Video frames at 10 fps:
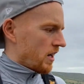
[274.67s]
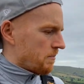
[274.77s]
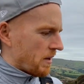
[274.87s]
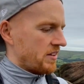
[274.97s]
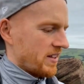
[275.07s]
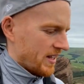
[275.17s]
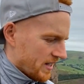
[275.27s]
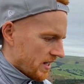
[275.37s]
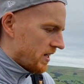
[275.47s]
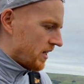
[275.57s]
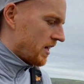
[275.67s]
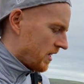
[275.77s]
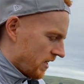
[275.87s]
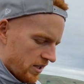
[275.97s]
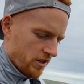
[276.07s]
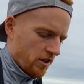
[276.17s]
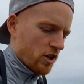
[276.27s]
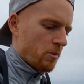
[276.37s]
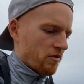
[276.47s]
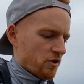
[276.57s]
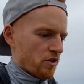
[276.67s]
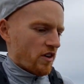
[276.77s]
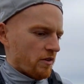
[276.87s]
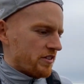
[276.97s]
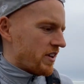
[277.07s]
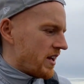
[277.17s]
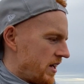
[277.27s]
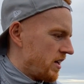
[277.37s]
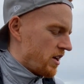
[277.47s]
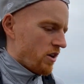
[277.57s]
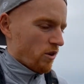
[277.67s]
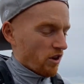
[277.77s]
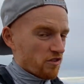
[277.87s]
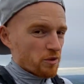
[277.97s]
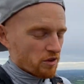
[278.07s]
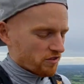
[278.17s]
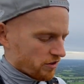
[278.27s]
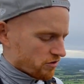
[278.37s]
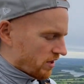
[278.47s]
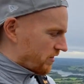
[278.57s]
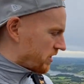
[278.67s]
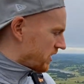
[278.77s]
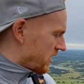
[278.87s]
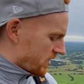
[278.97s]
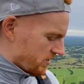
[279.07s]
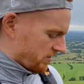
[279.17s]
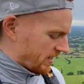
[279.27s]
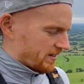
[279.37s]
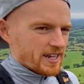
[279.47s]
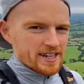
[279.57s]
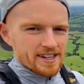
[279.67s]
basically, you can come up through the forest, or go through the forest rather, just down there,